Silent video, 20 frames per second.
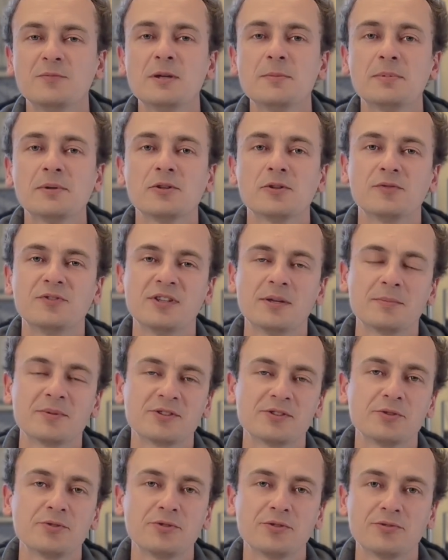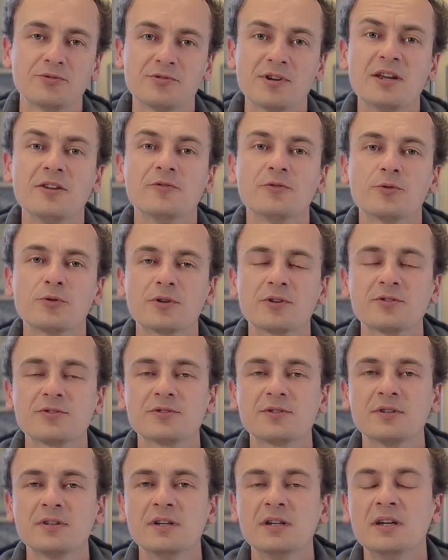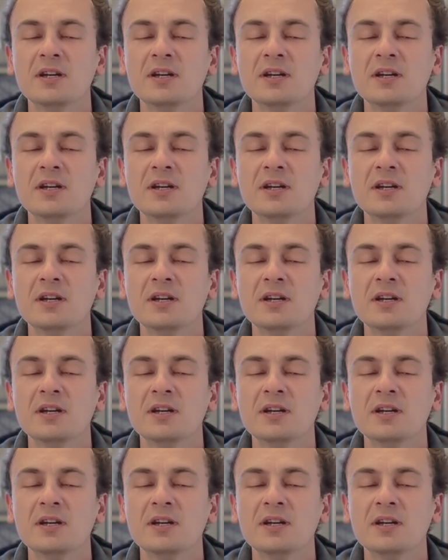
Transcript: people of the Amazonian rainforest